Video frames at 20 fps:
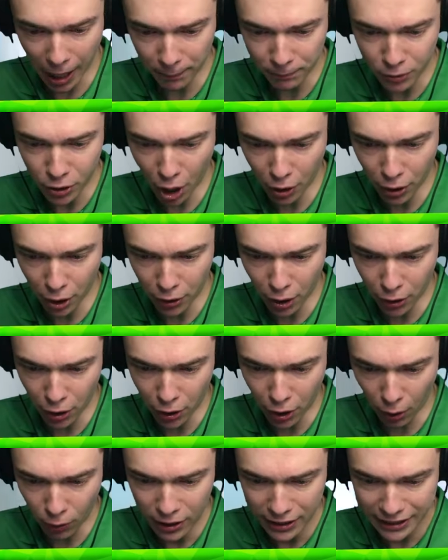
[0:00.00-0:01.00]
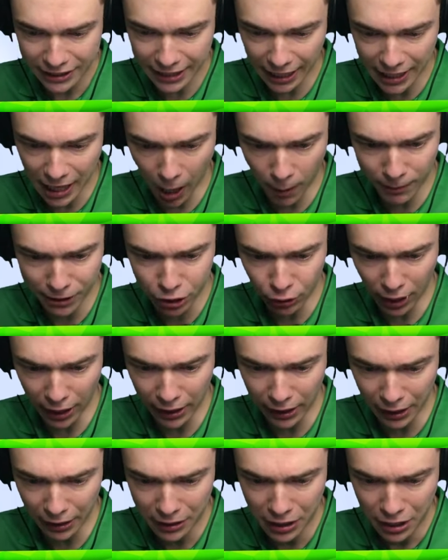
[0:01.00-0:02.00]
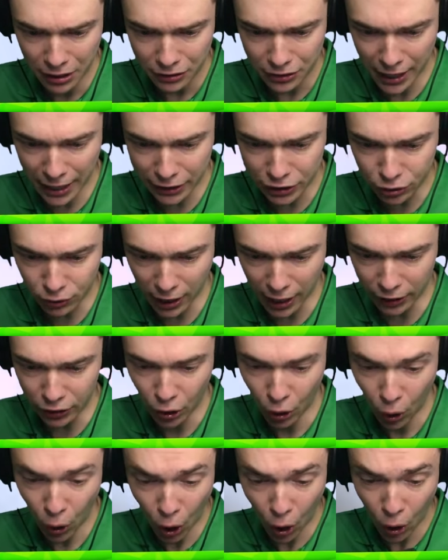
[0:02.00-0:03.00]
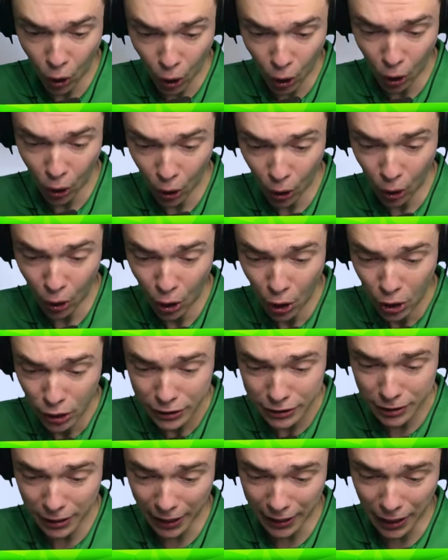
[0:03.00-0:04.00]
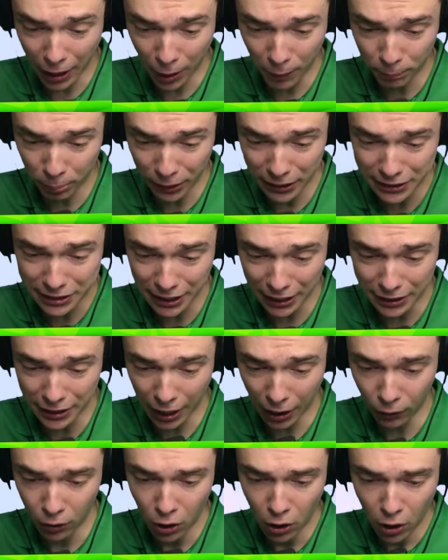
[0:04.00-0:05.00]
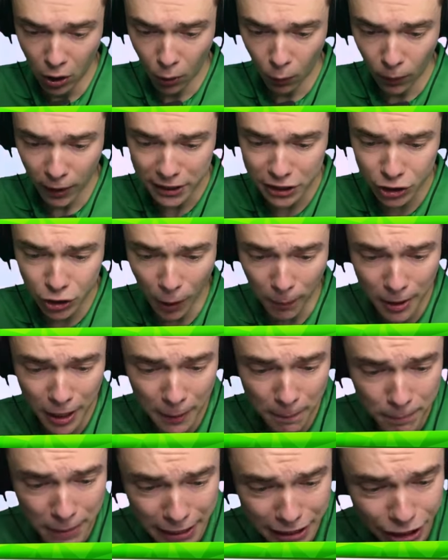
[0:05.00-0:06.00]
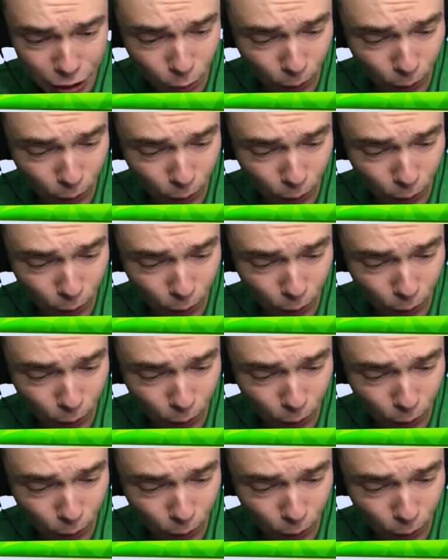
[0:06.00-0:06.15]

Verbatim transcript: No. Stay down, Mr. Alien. That's right. Stay down. Please stay down. Wait, so many misses.